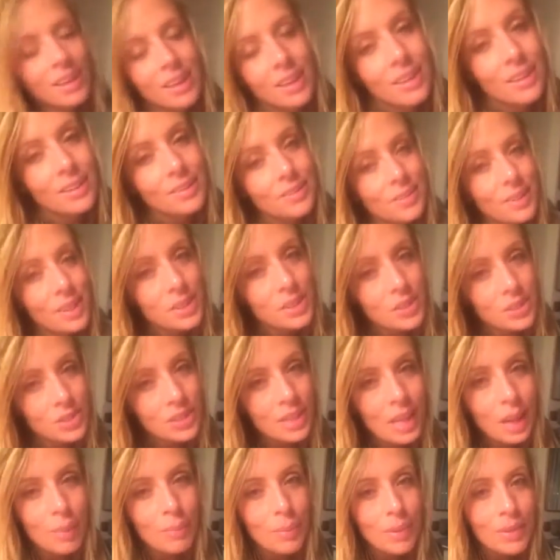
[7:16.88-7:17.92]
that
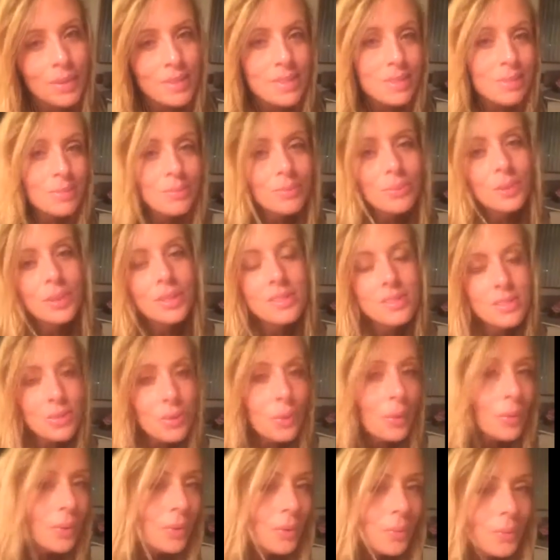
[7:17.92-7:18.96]
just happens when it's
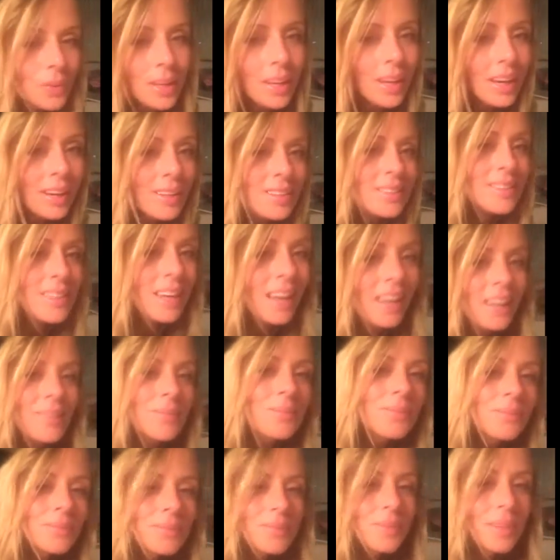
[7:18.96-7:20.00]
cold and windy outside.
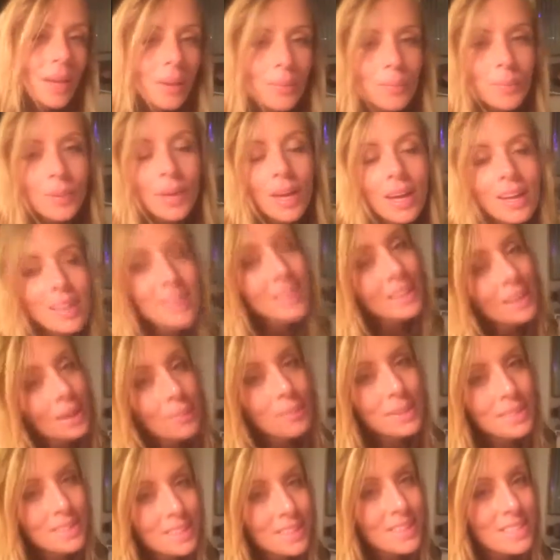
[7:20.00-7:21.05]
I'm
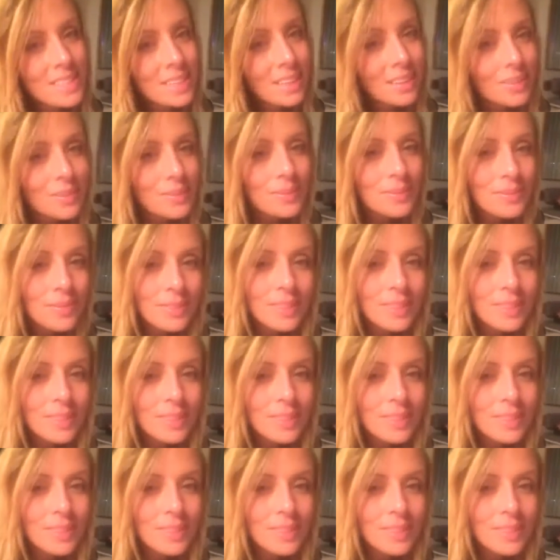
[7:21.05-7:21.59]
acclimatizing.